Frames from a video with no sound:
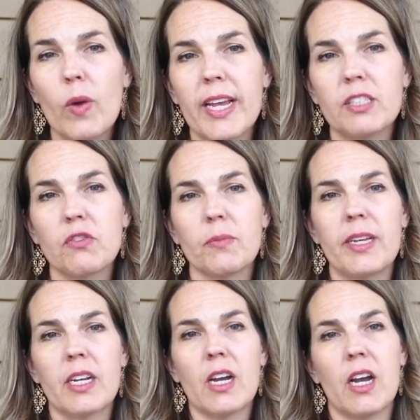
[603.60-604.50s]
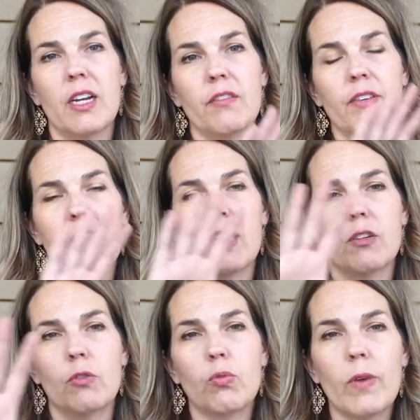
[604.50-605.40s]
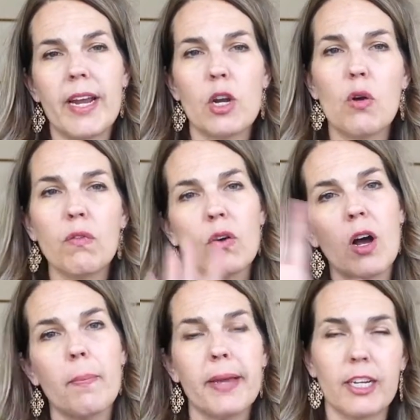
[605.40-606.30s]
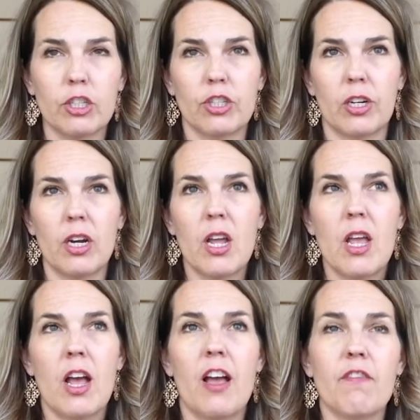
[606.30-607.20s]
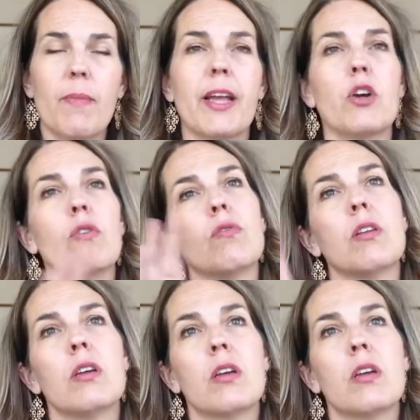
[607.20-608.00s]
ways for me to kind of get a great overall picture of my own